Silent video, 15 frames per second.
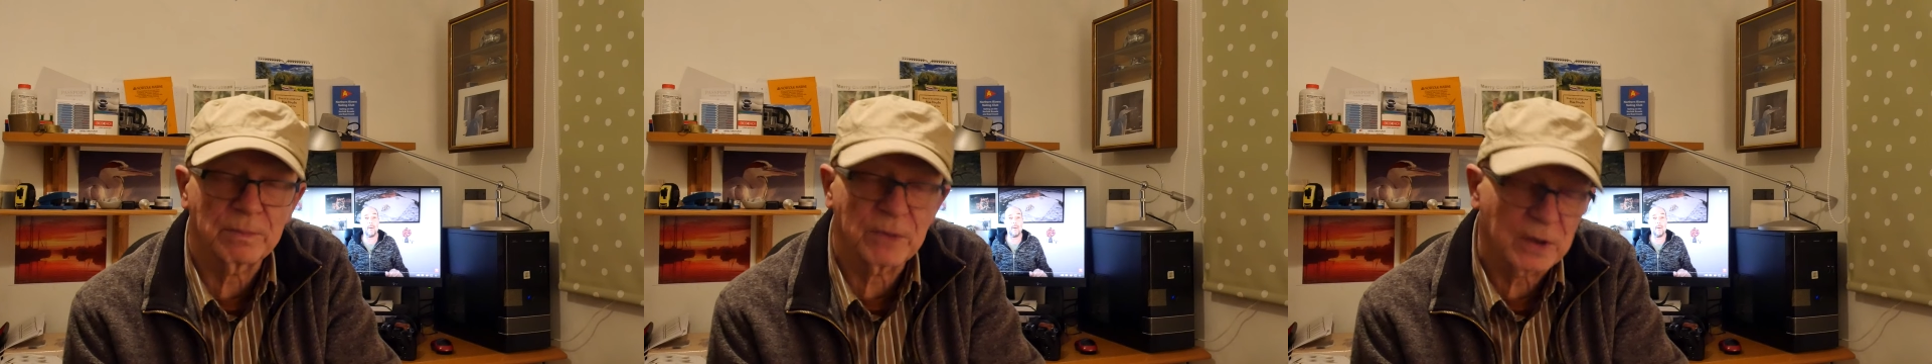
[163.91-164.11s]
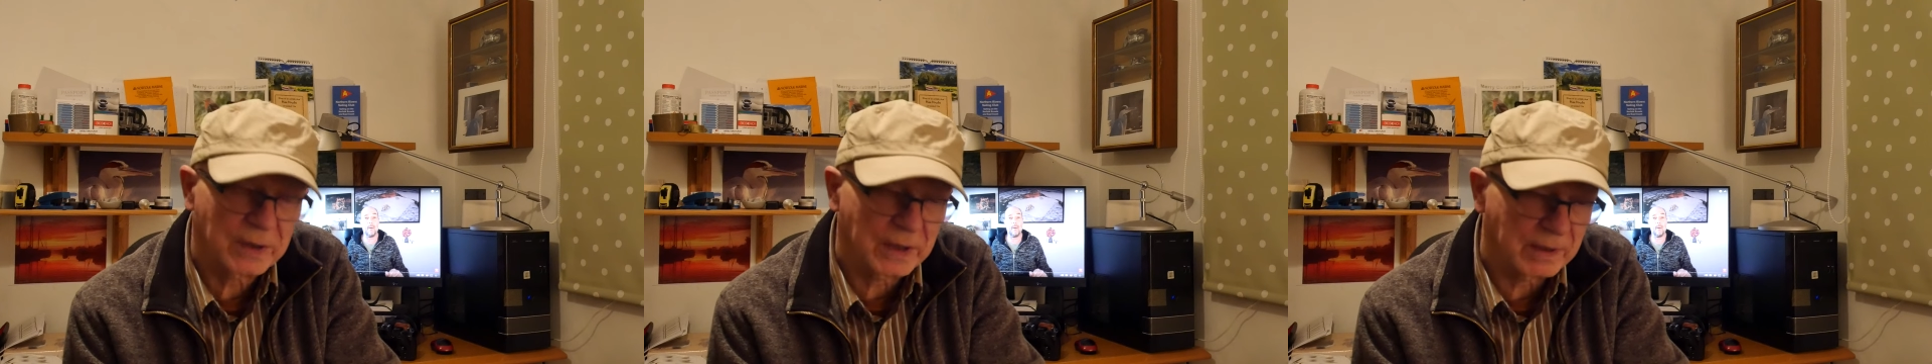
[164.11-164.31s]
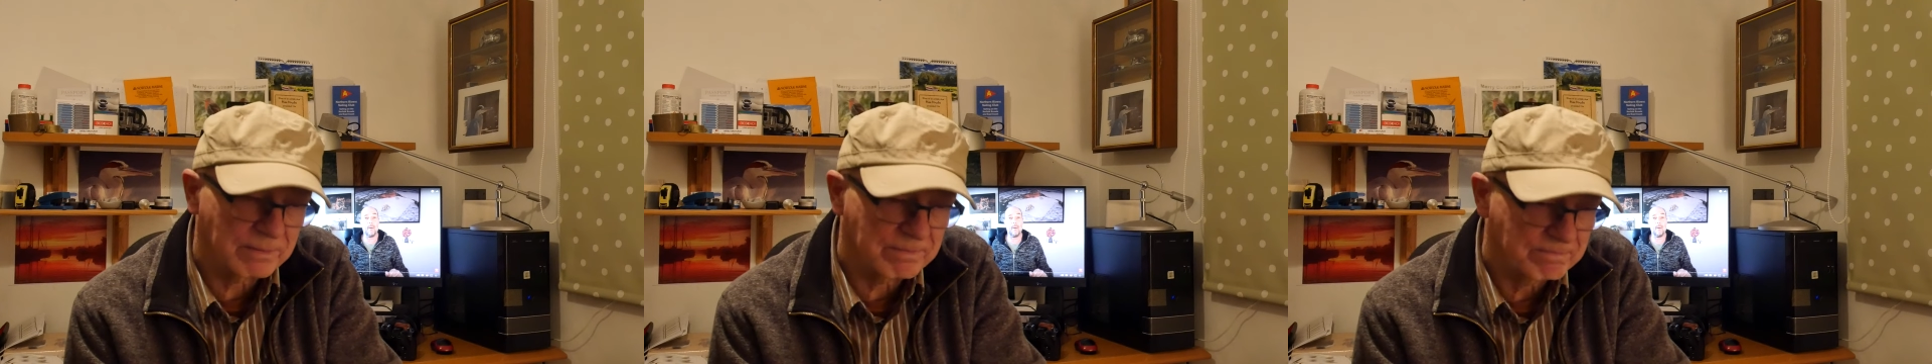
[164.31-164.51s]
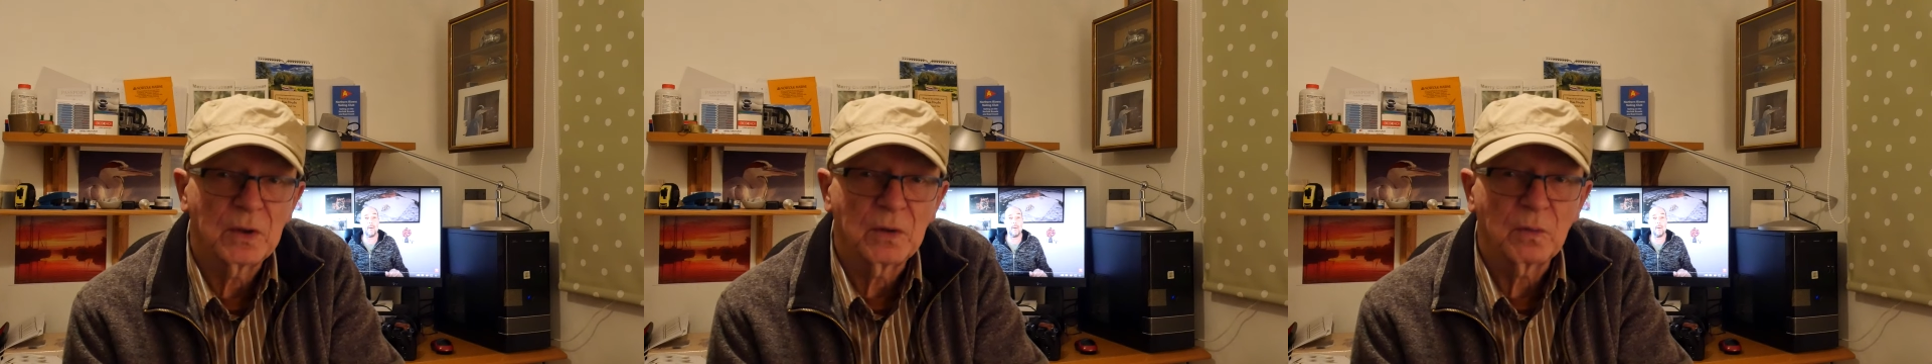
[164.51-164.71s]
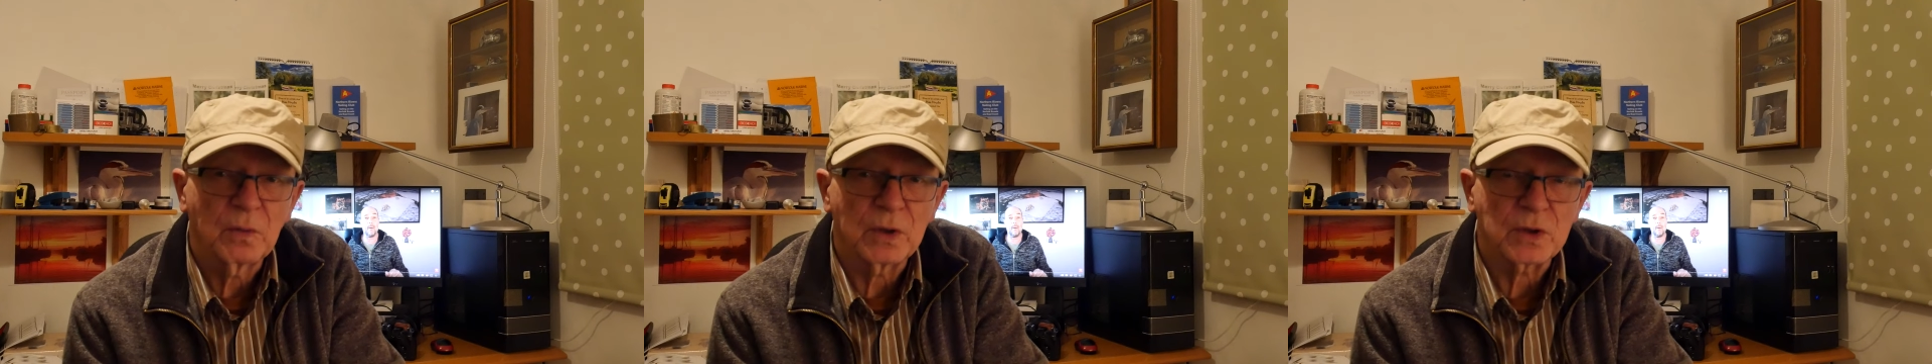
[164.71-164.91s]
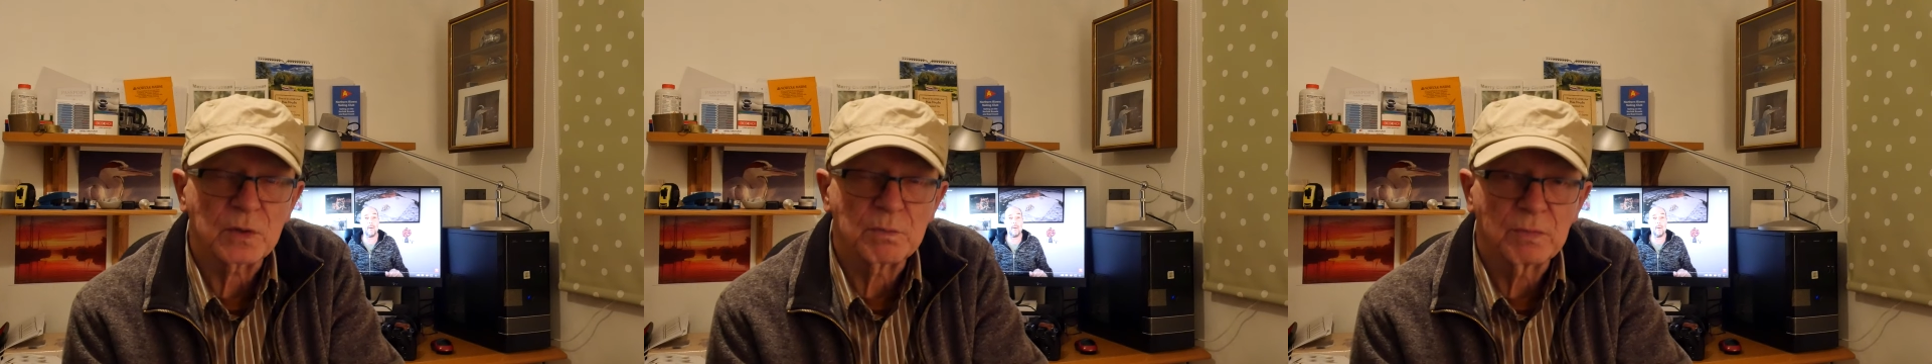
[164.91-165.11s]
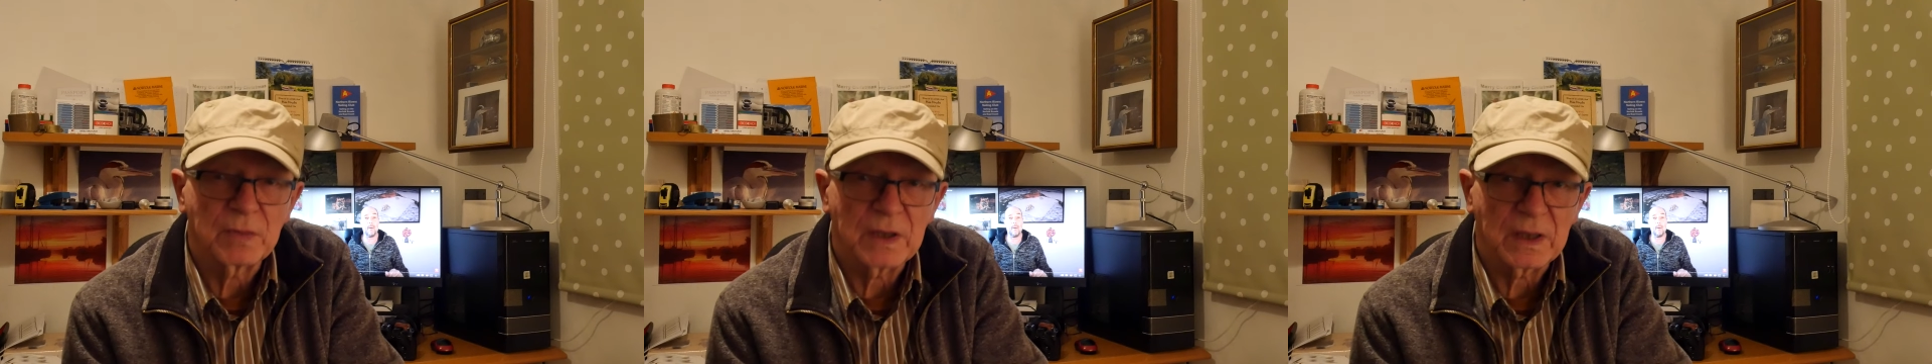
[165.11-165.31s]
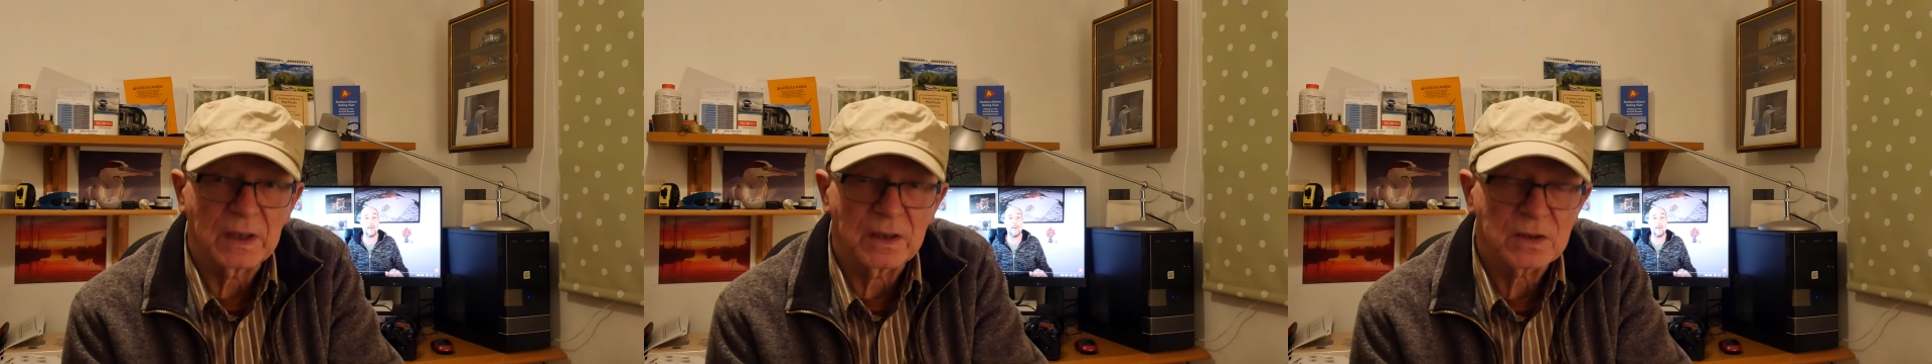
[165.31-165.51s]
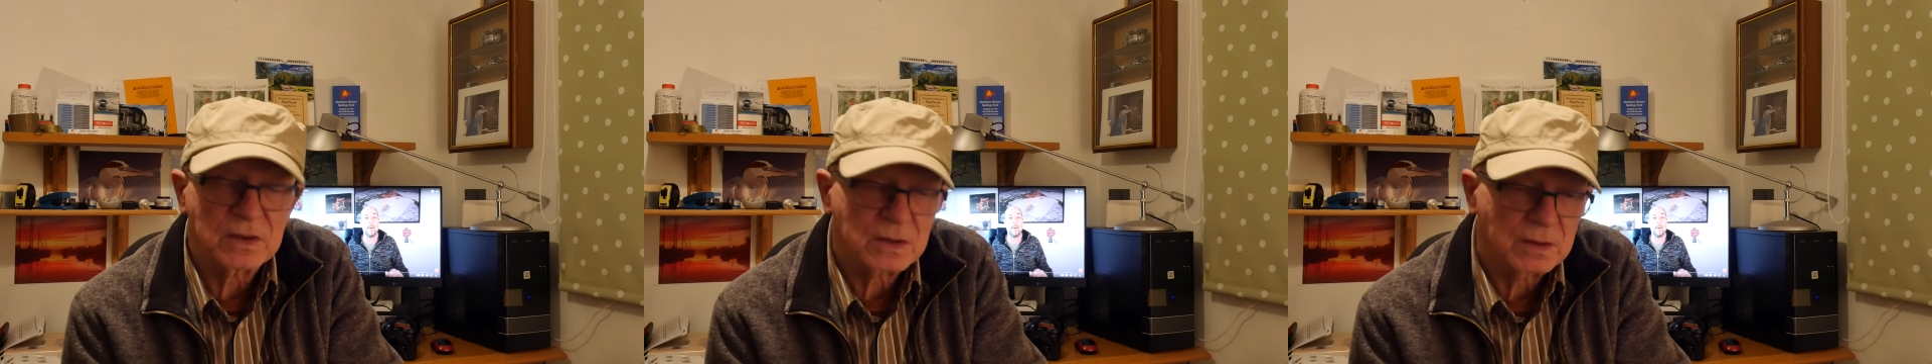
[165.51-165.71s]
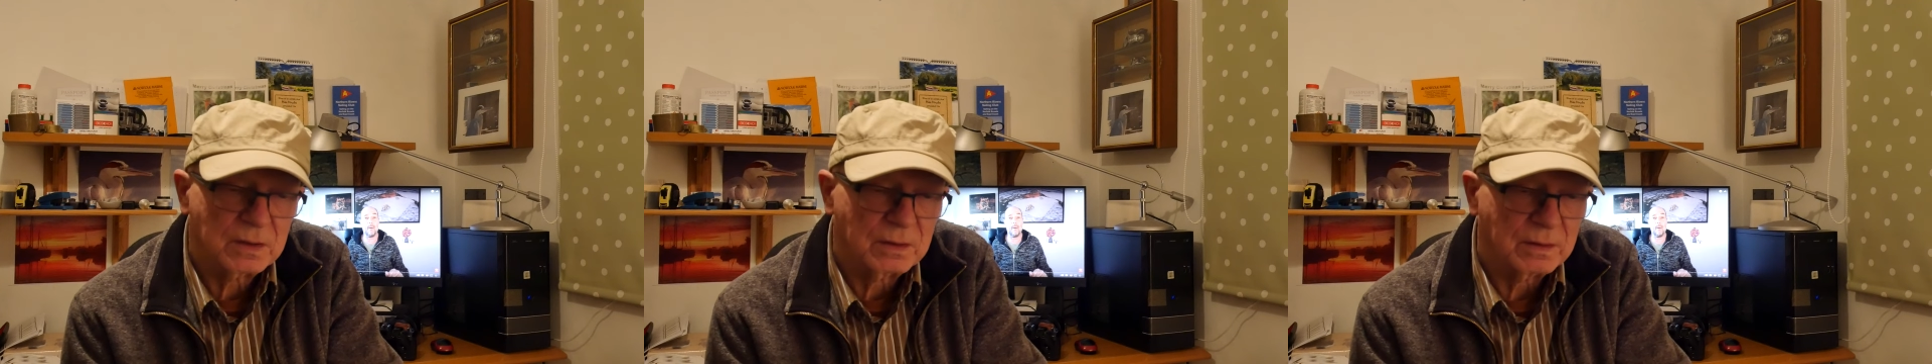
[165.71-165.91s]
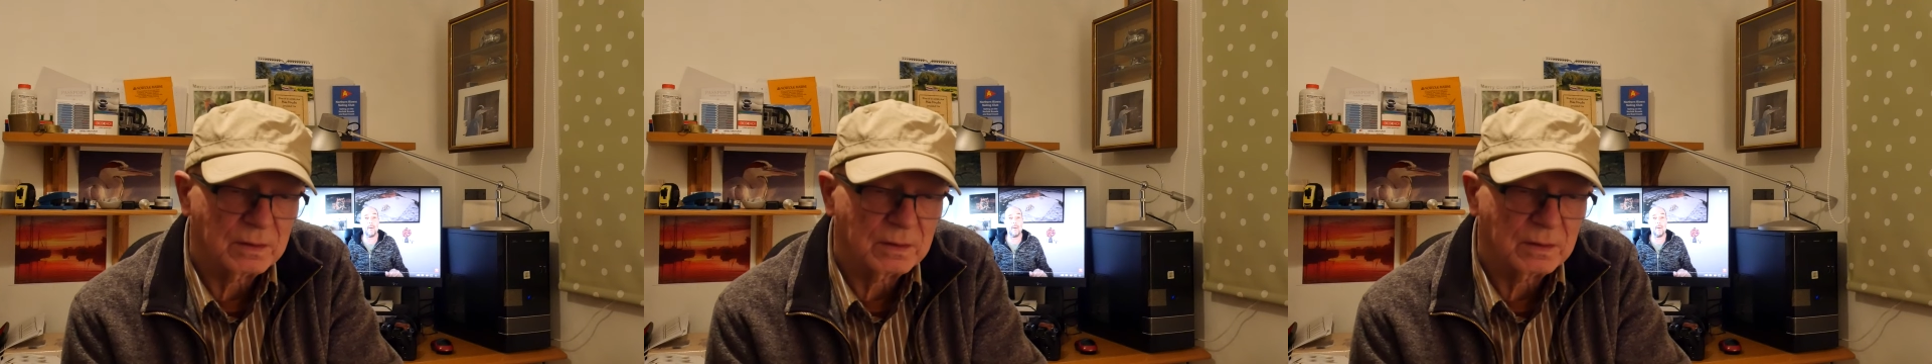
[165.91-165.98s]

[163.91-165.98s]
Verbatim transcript: body which means